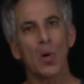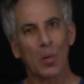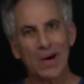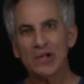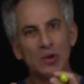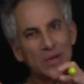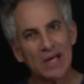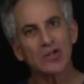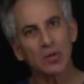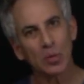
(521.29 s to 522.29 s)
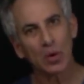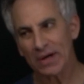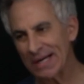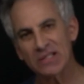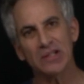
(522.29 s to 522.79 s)
When you get to
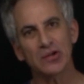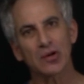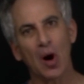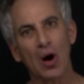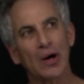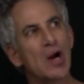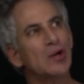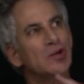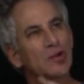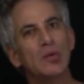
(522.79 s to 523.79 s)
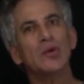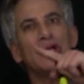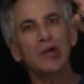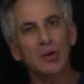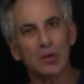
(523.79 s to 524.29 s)
work and it's in your car, do
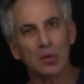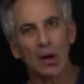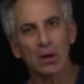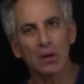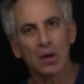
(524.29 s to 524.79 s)
you,